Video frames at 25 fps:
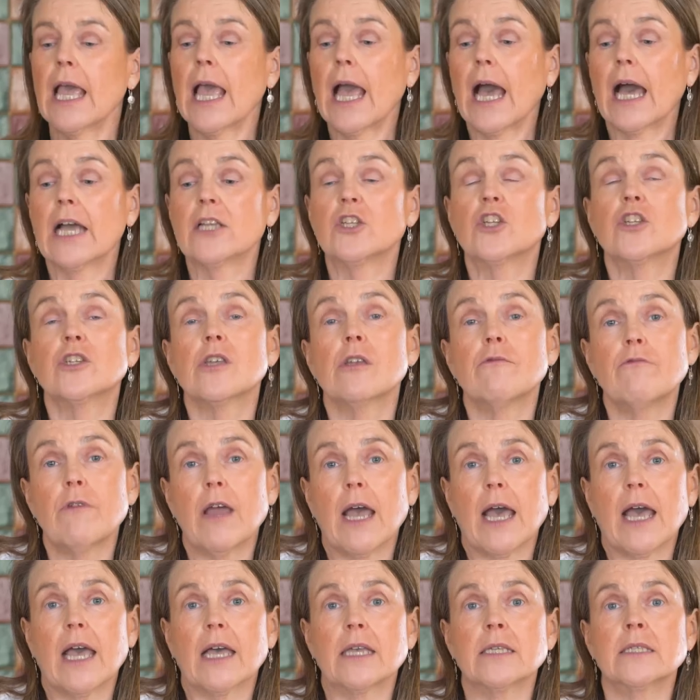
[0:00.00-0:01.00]
And
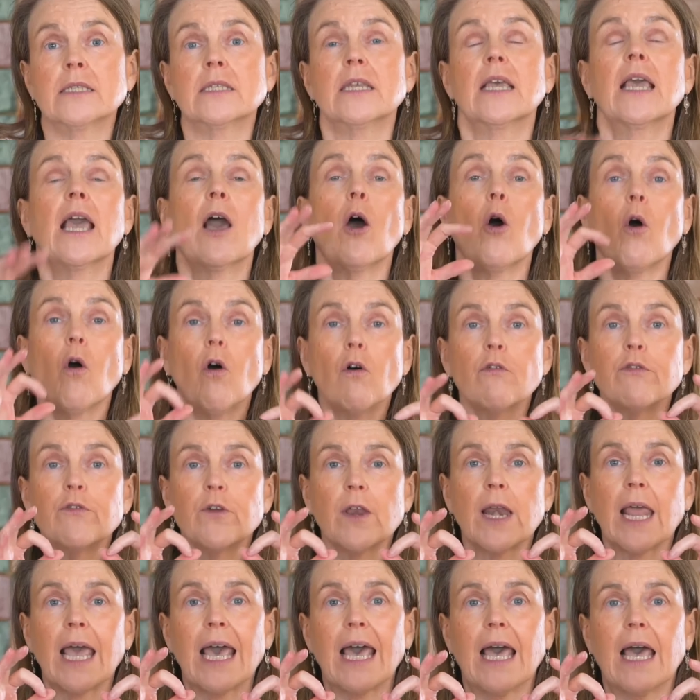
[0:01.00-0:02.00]
Shiraz
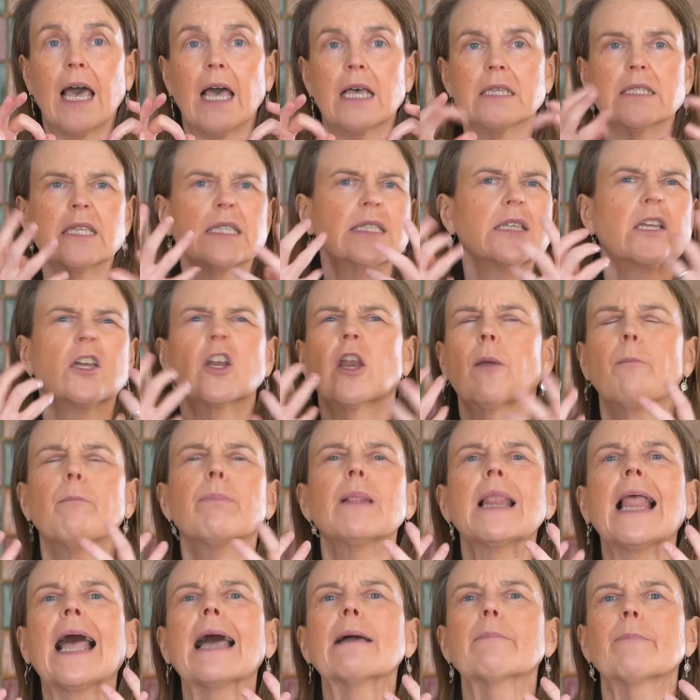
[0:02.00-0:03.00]
often has a sort of
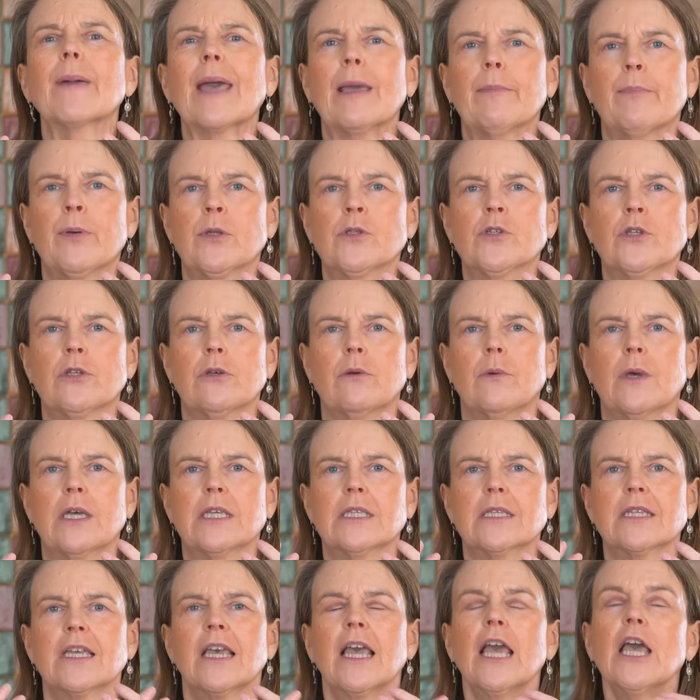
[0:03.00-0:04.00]
black pepper to
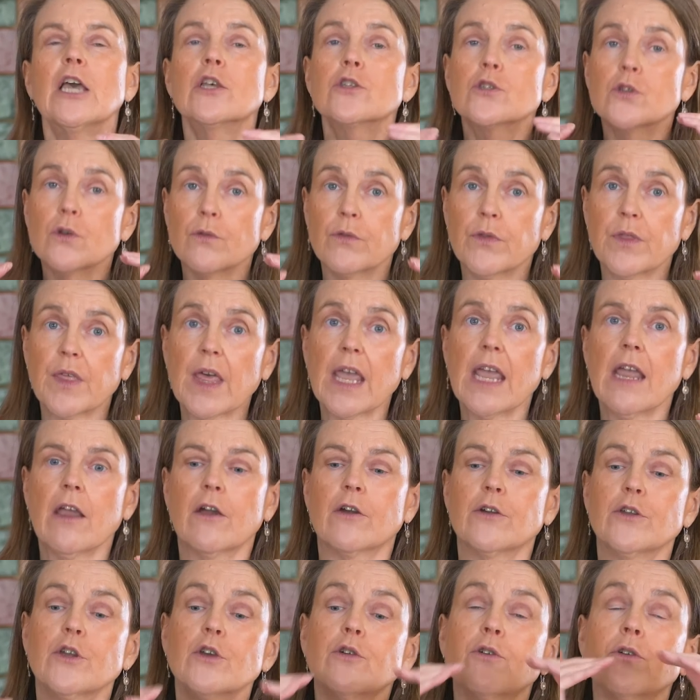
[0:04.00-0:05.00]
it. So there
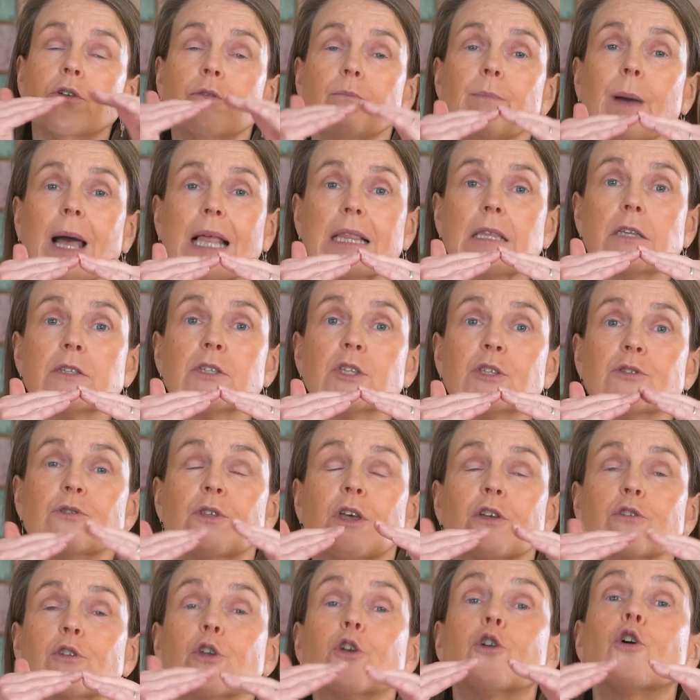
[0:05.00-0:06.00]
you could
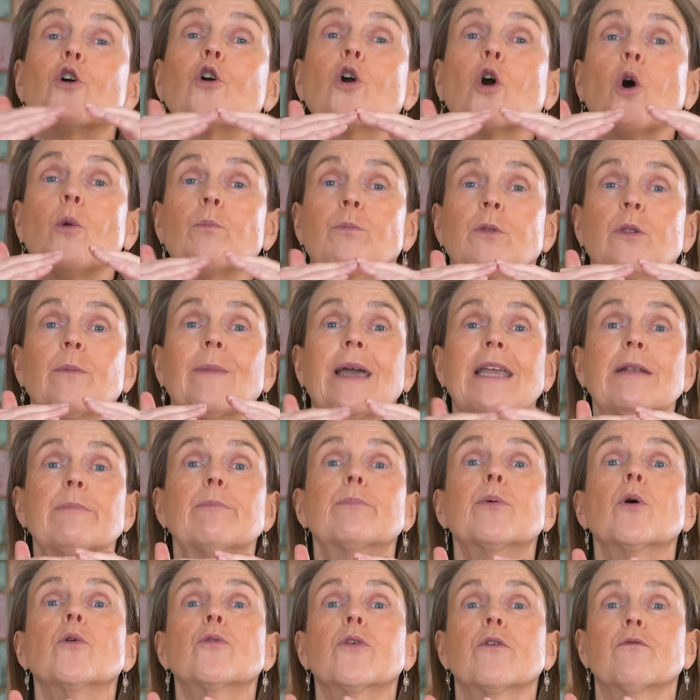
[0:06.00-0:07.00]
complement
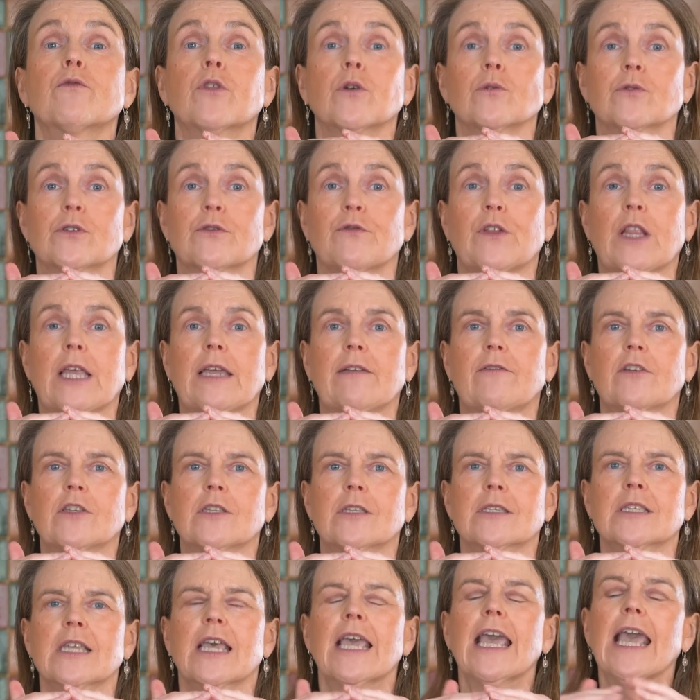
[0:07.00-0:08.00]
both of those
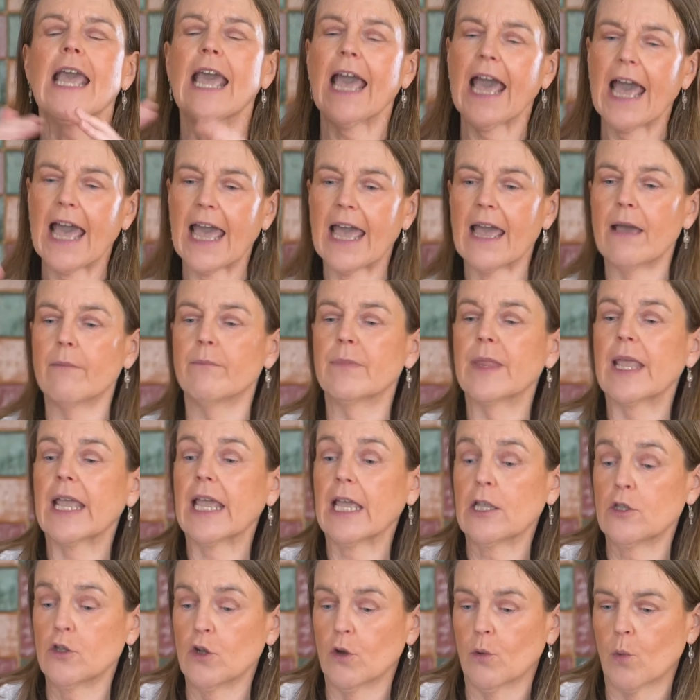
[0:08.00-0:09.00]
flavours in
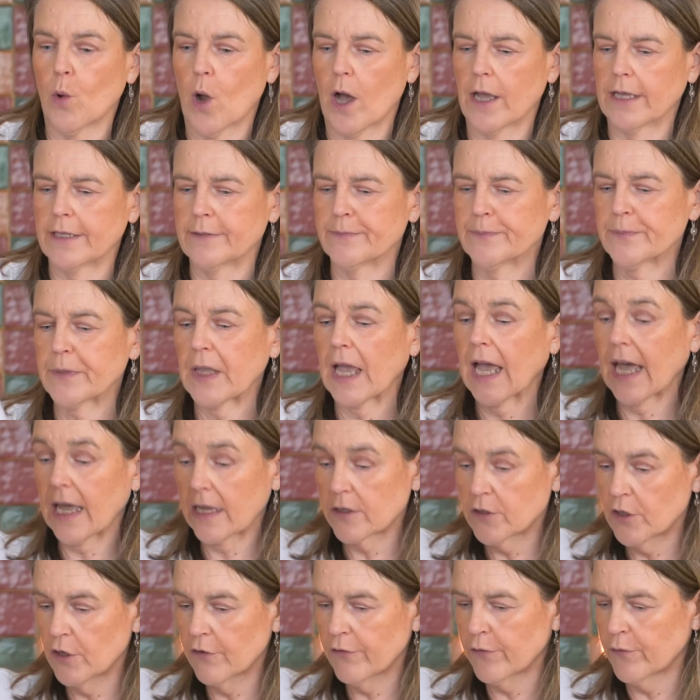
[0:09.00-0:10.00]
your wine
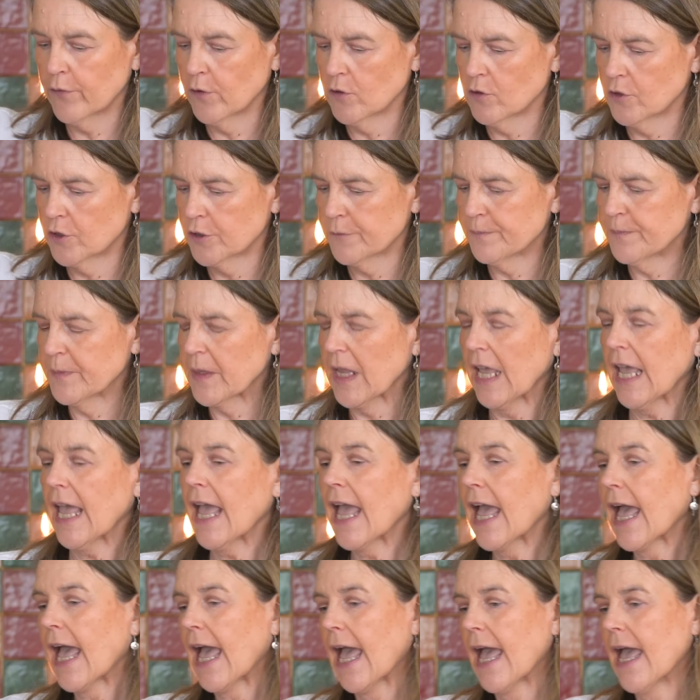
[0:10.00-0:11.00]
and your food.
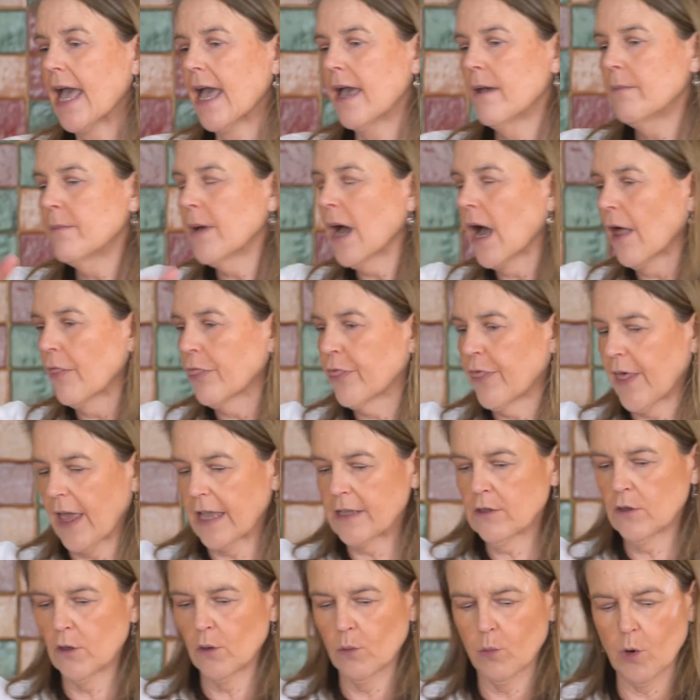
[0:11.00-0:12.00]

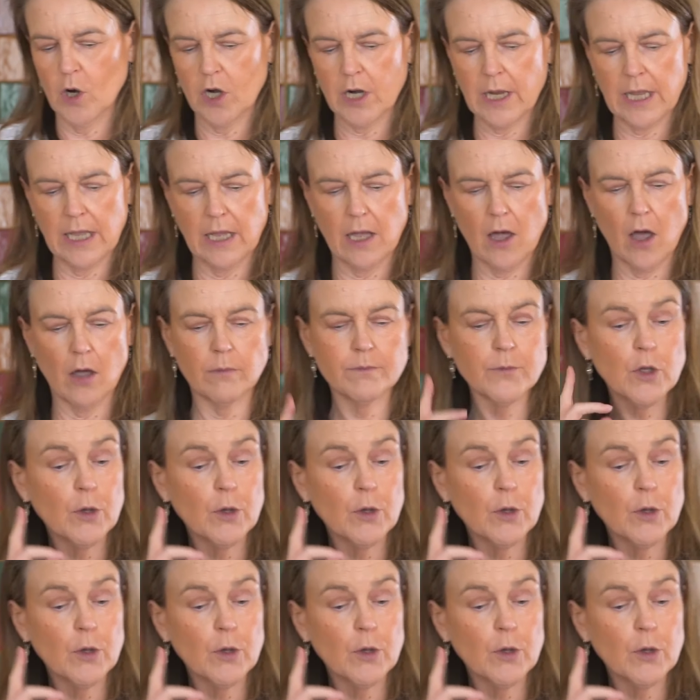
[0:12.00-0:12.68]
Then you're working up, you